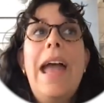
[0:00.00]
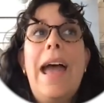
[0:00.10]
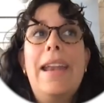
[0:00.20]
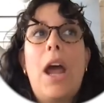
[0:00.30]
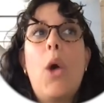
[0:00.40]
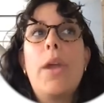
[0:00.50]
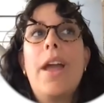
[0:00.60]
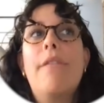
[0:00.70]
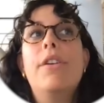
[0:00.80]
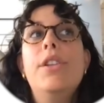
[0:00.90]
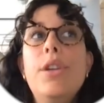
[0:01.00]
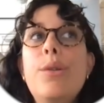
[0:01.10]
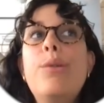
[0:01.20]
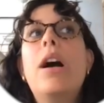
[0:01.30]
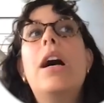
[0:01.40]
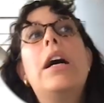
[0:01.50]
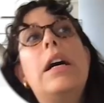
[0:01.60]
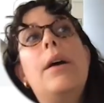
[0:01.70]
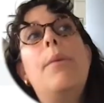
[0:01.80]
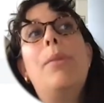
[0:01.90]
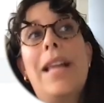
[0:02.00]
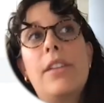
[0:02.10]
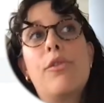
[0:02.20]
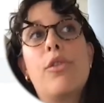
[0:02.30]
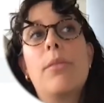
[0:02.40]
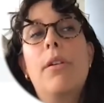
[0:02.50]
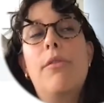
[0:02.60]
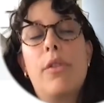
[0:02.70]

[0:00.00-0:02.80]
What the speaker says: And now we have a new platform